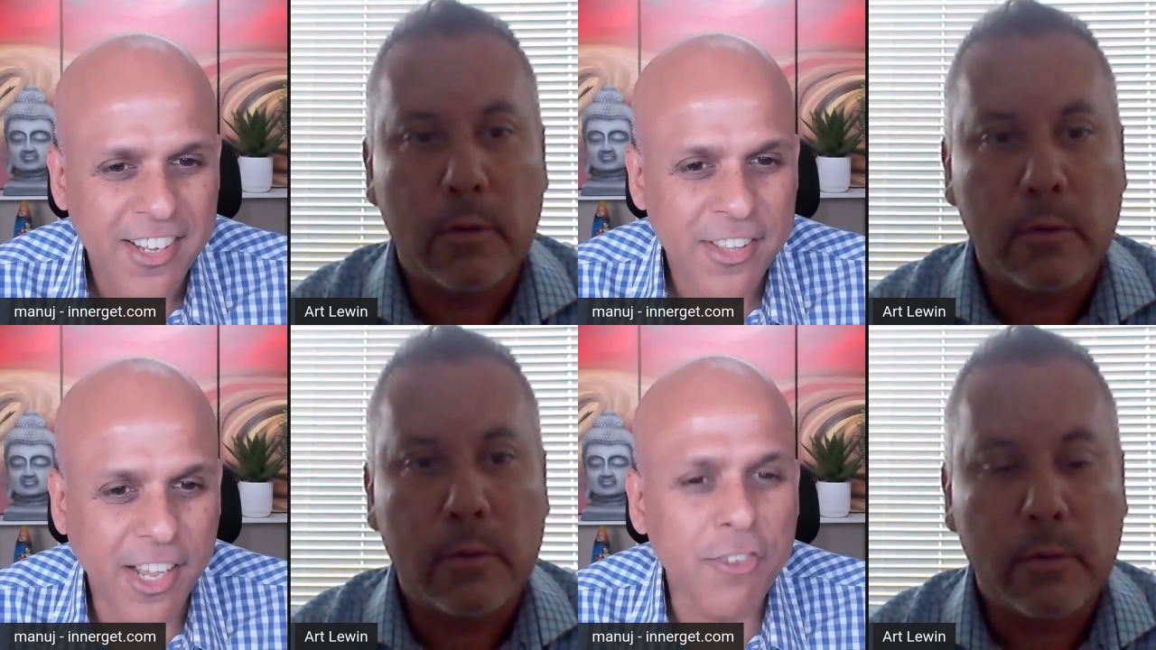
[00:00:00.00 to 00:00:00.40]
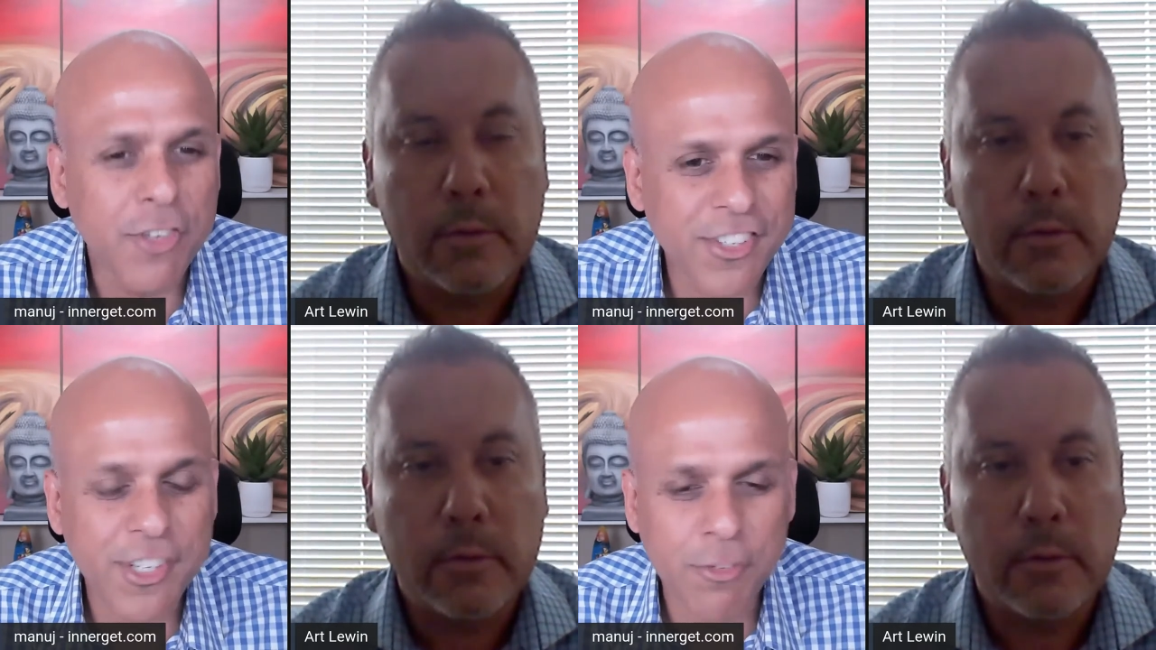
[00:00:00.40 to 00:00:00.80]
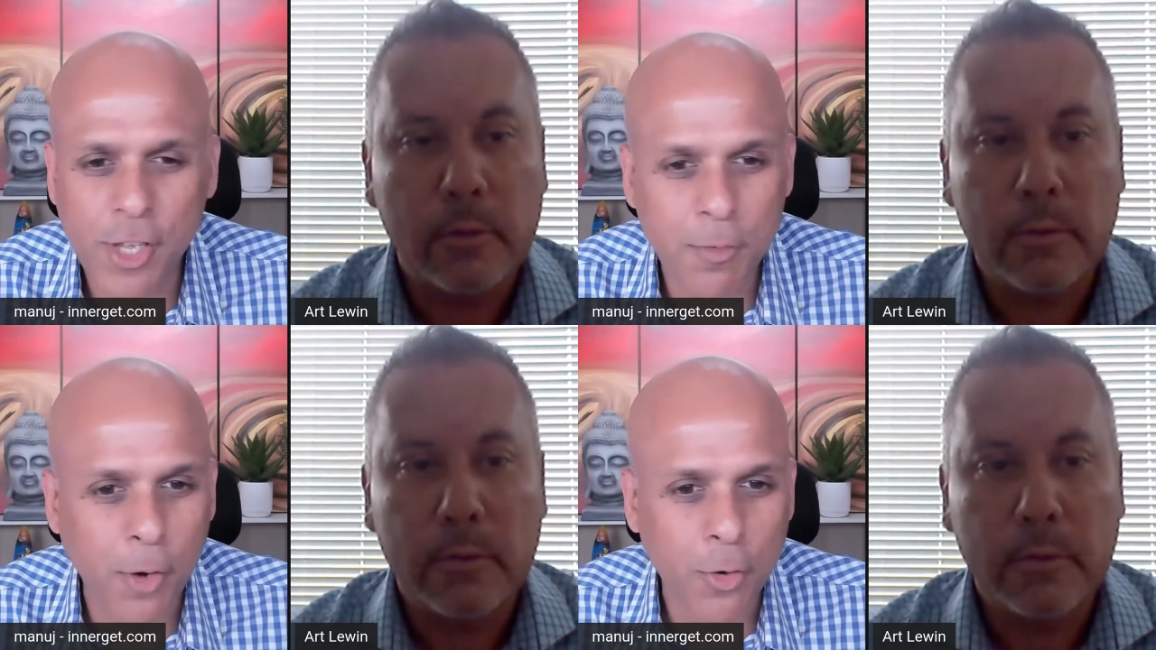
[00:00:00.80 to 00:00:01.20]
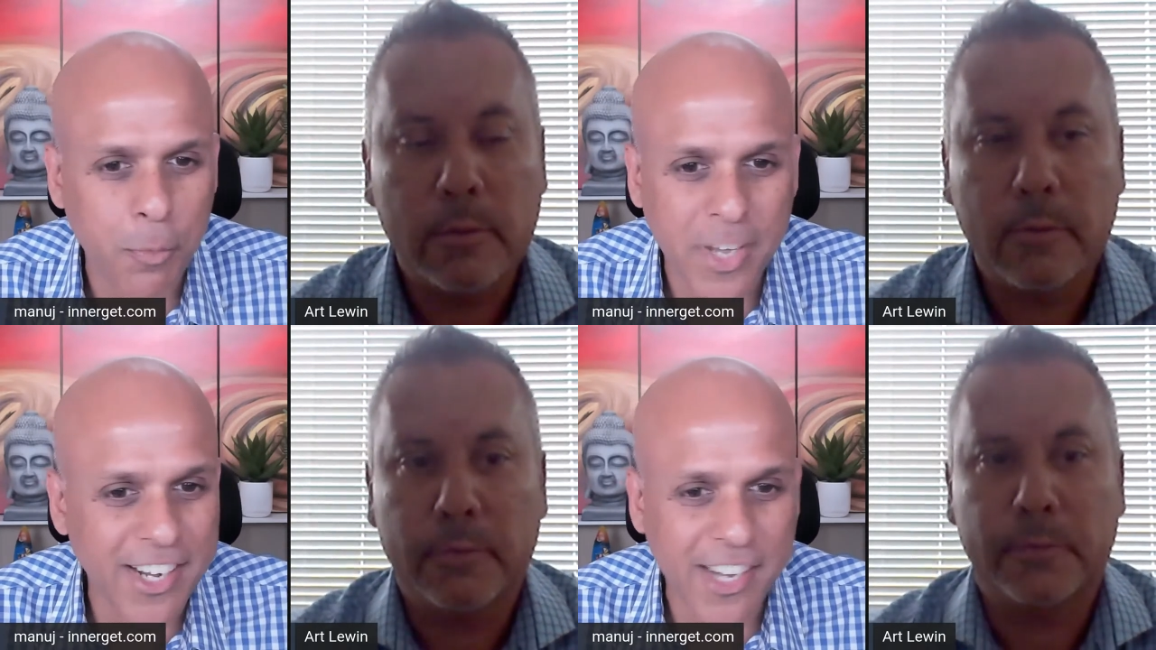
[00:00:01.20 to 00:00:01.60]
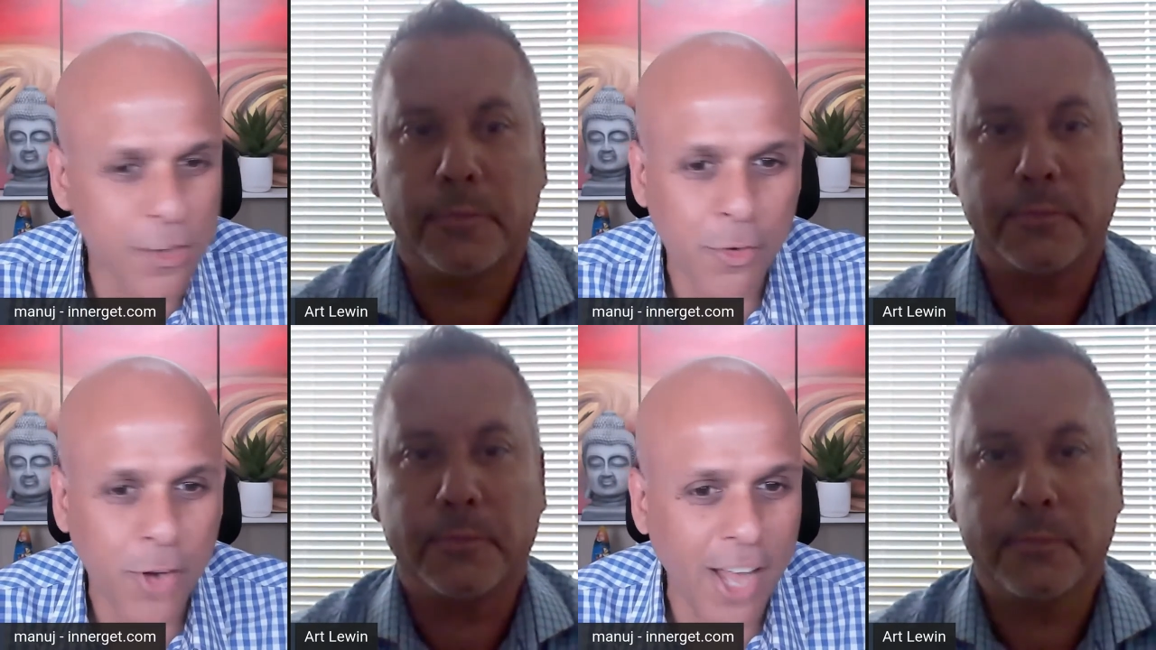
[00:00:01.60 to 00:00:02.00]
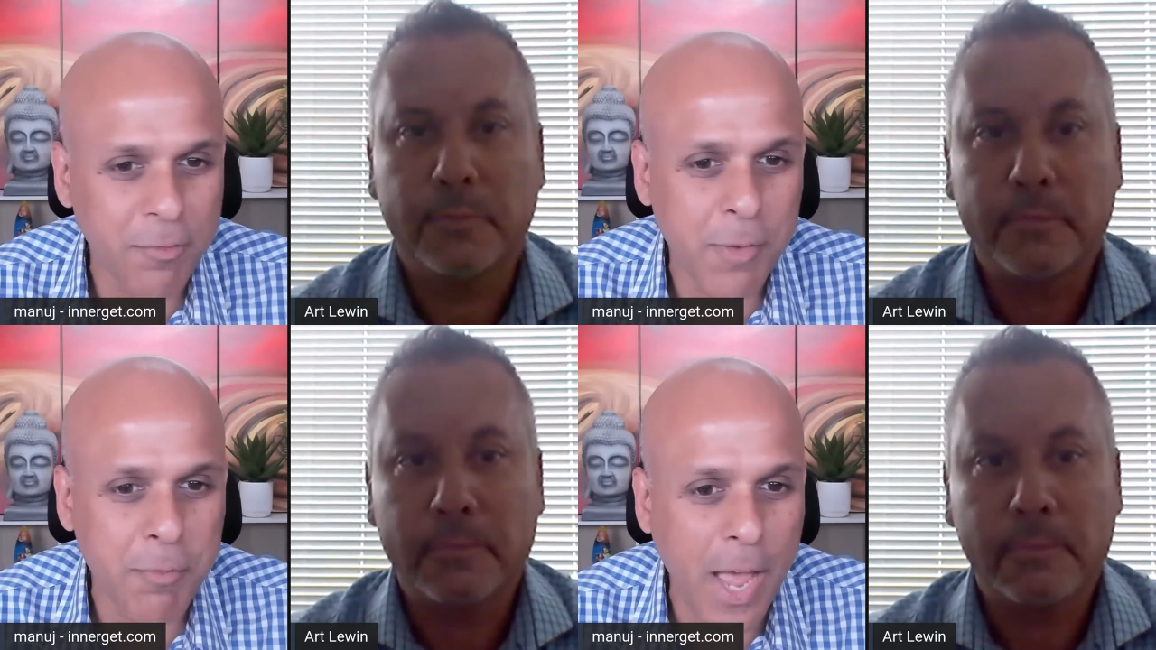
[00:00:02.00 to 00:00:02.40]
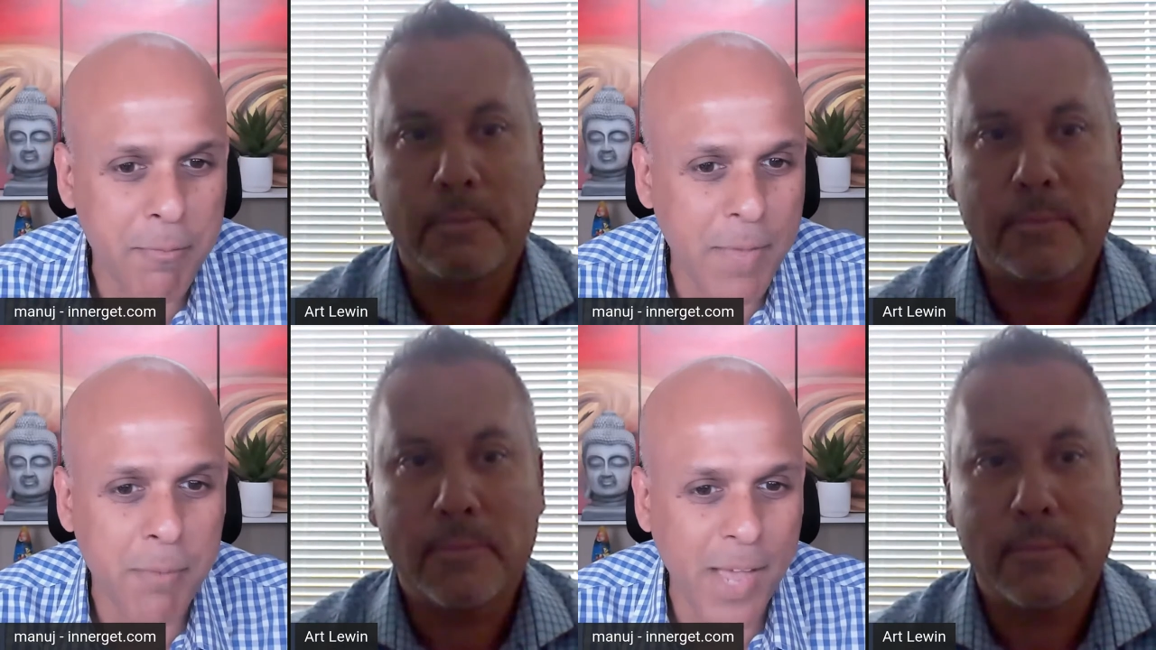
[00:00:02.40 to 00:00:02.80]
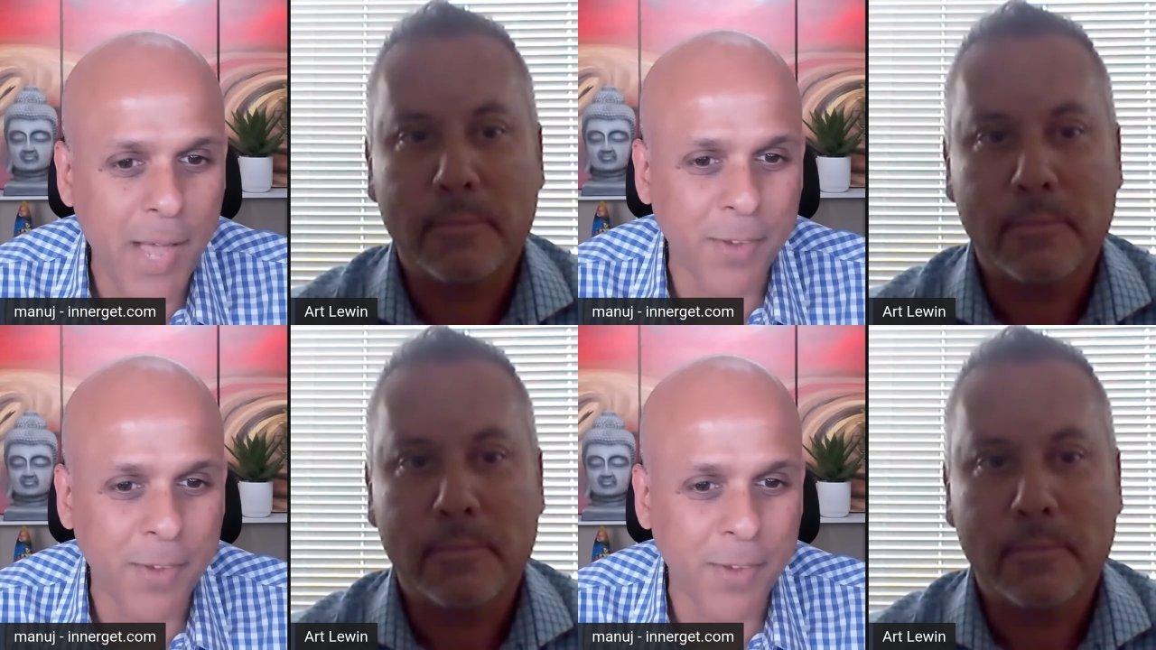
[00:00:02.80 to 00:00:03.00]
Speaker 1: the conversation was about a minute, and you asked me, "Bam, bam, bam."